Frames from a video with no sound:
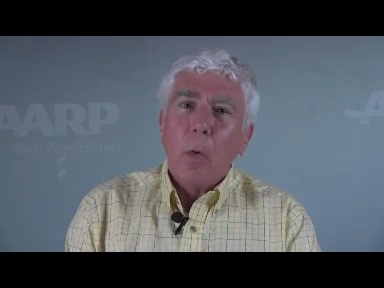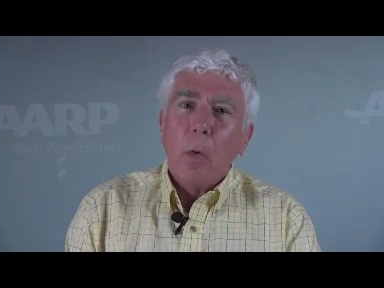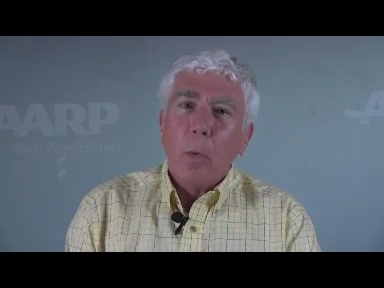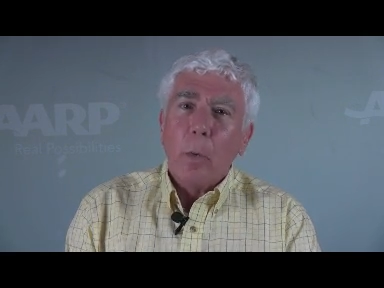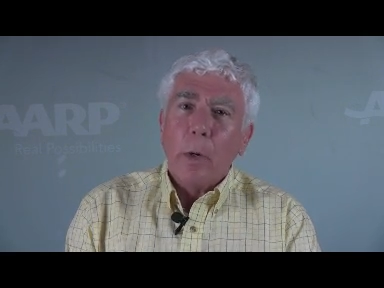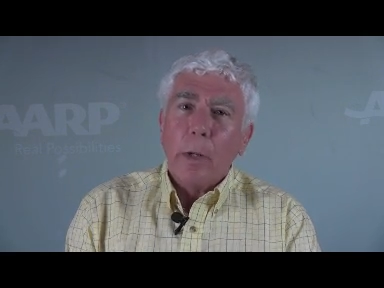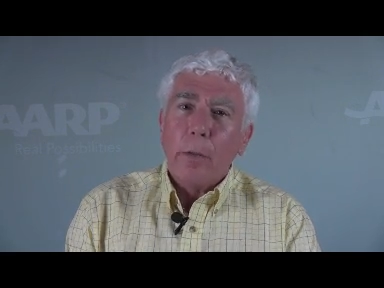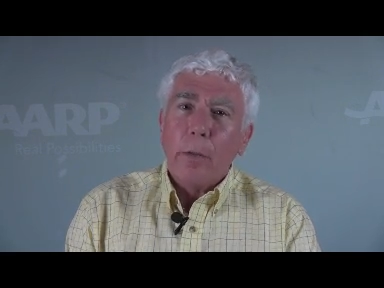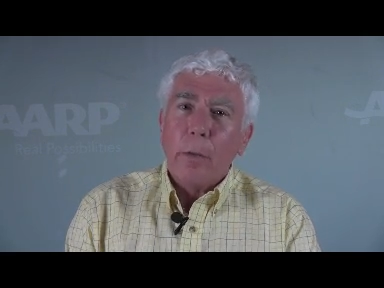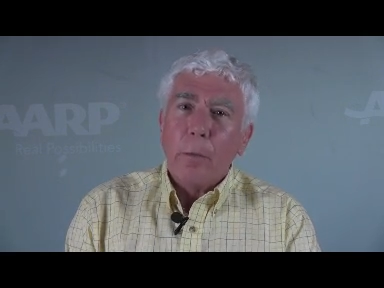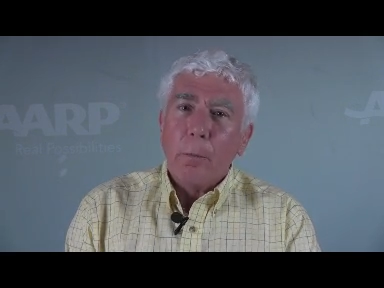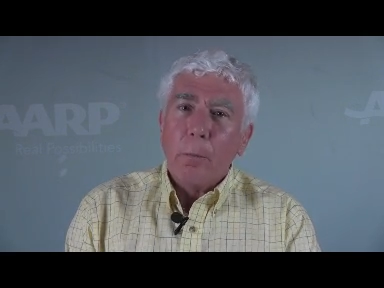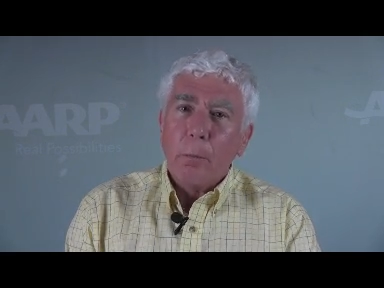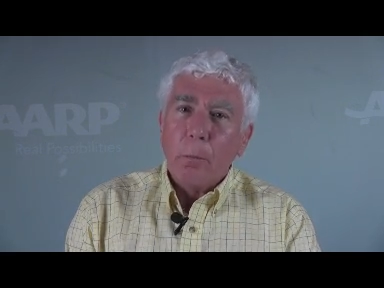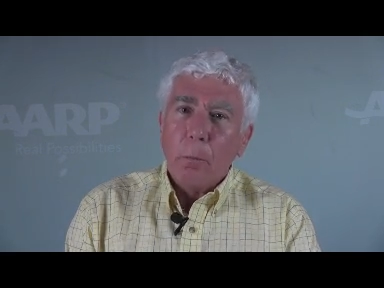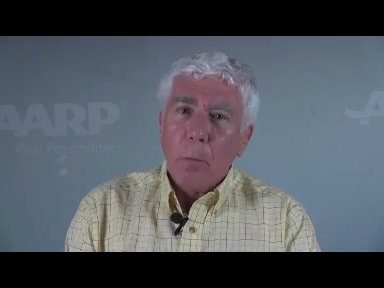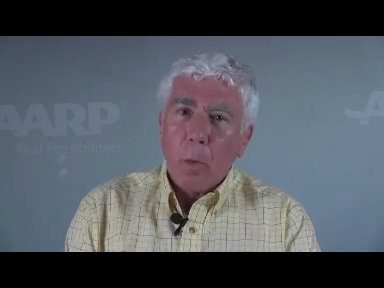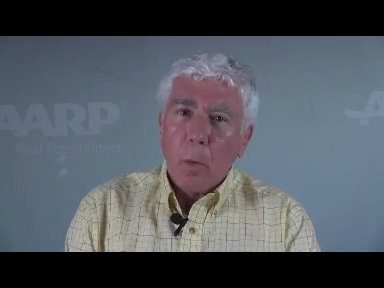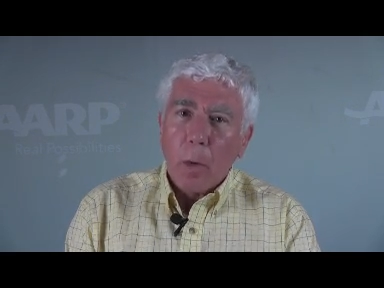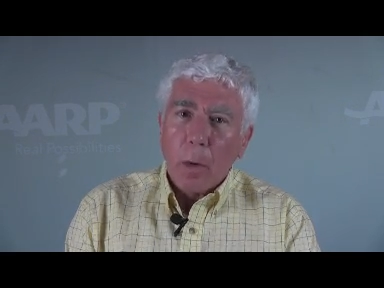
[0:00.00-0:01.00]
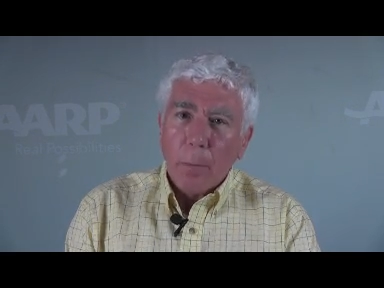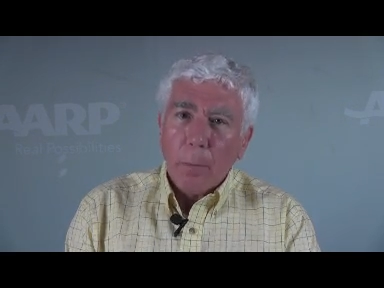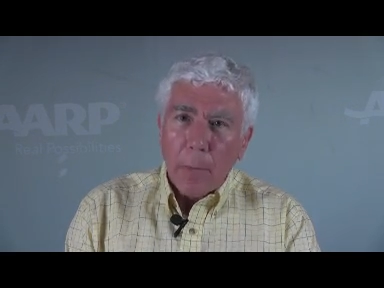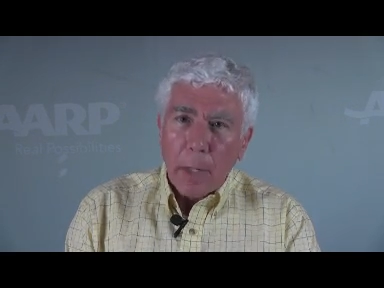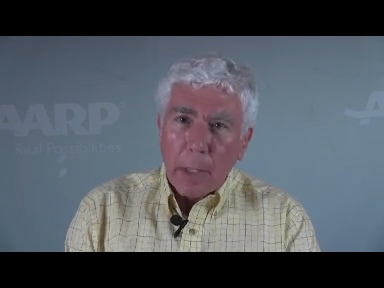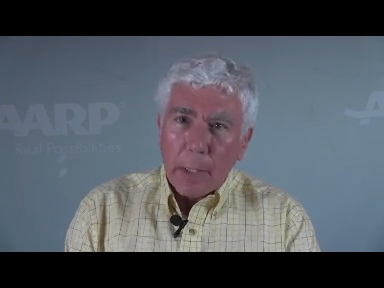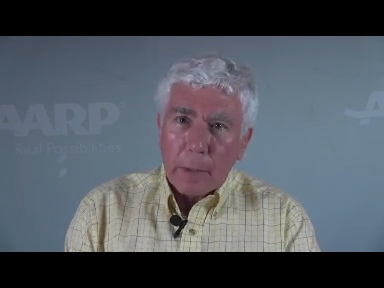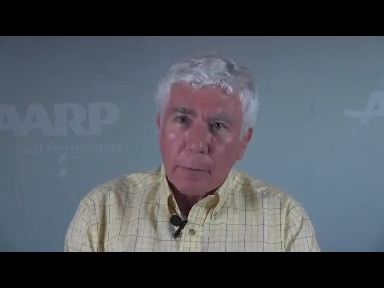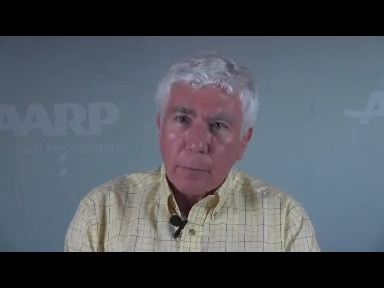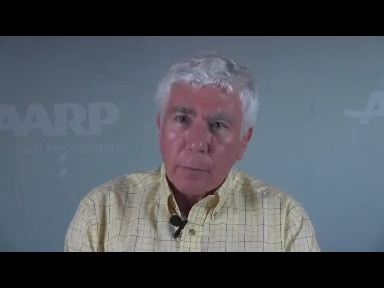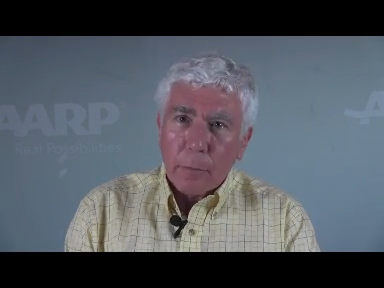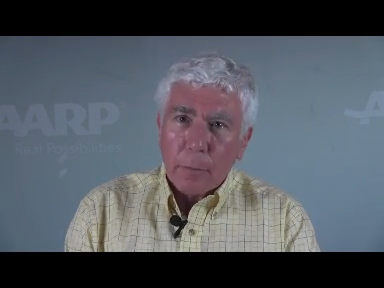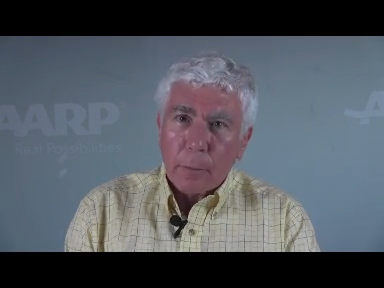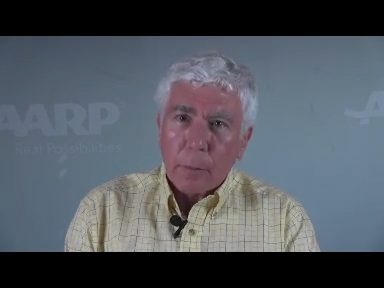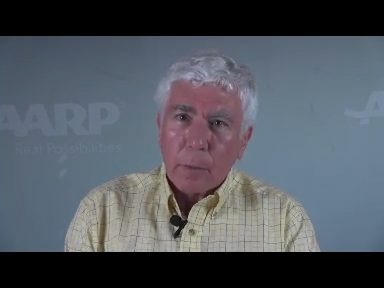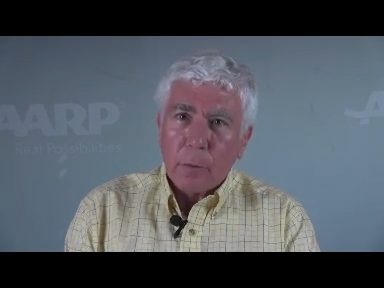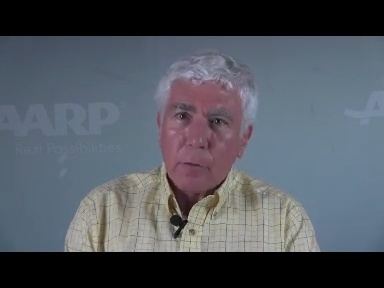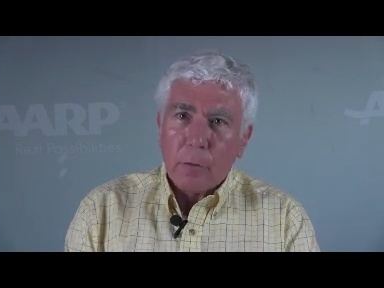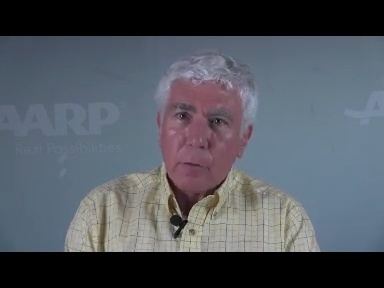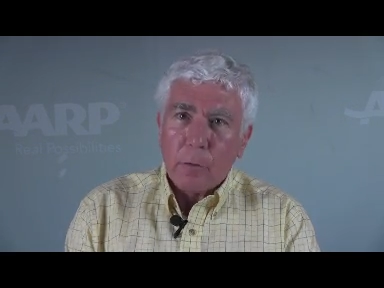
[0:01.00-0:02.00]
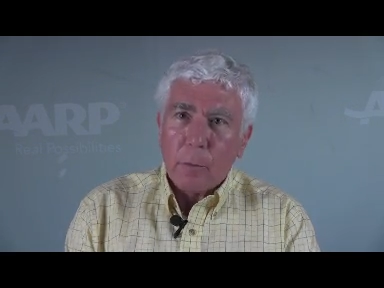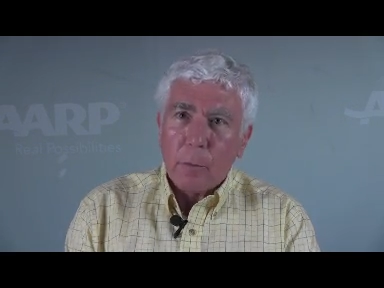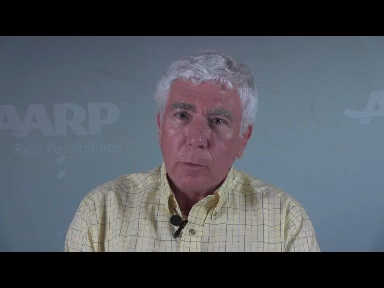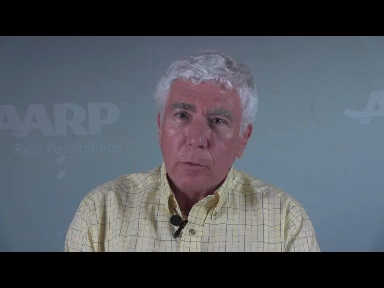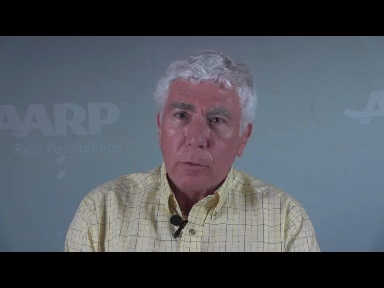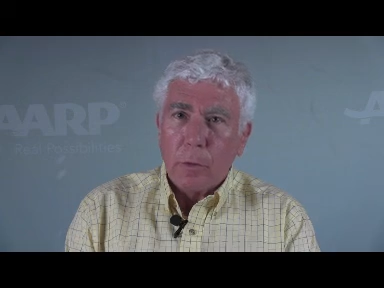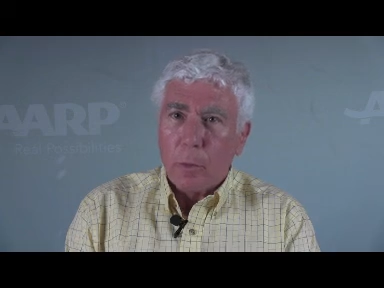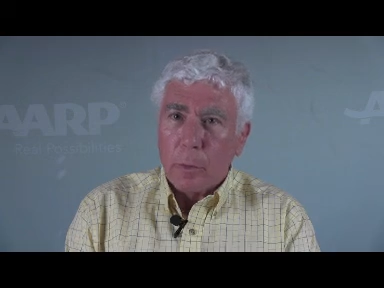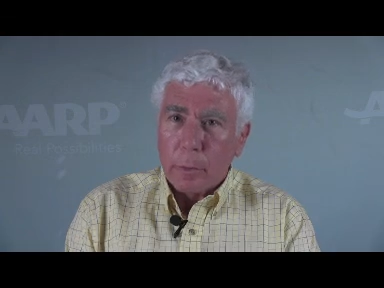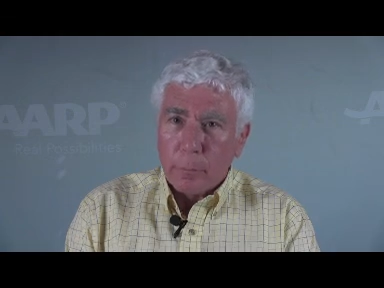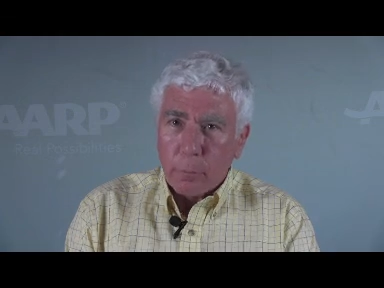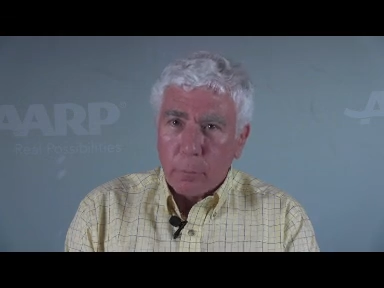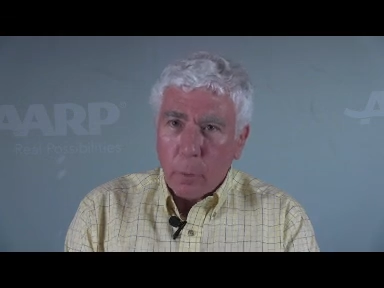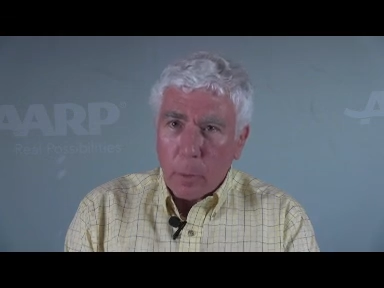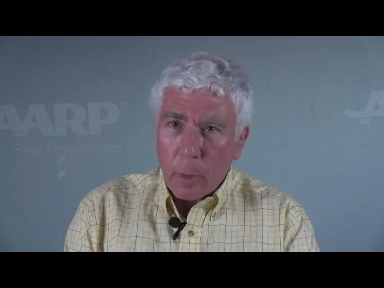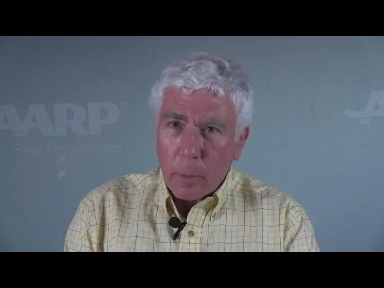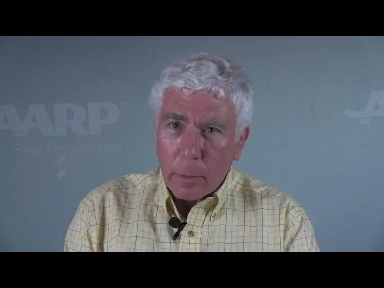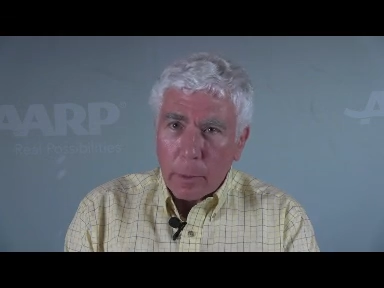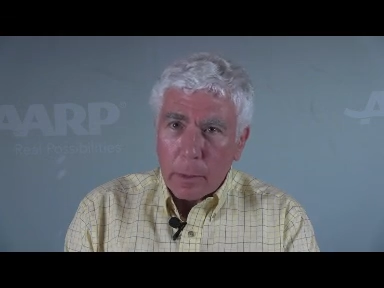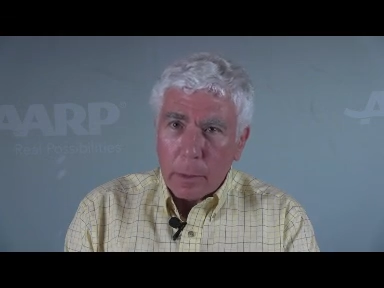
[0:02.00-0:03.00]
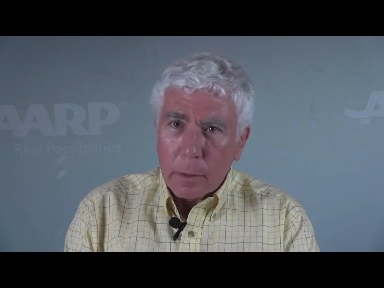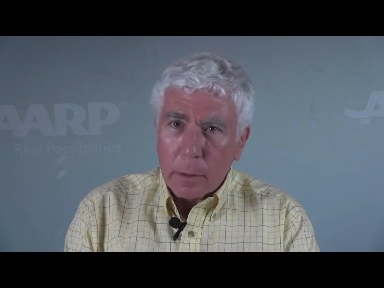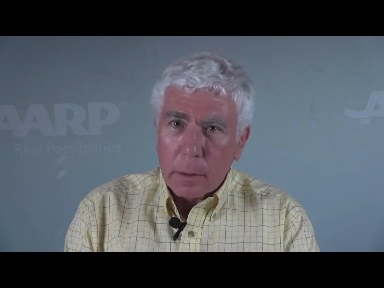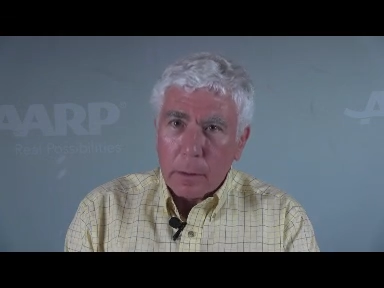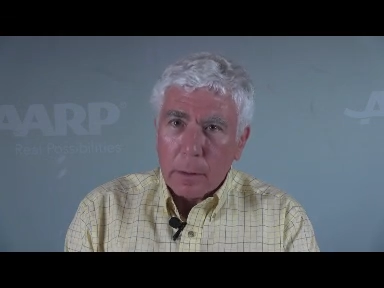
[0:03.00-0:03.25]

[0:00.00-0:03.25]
with more money from consumers going forward.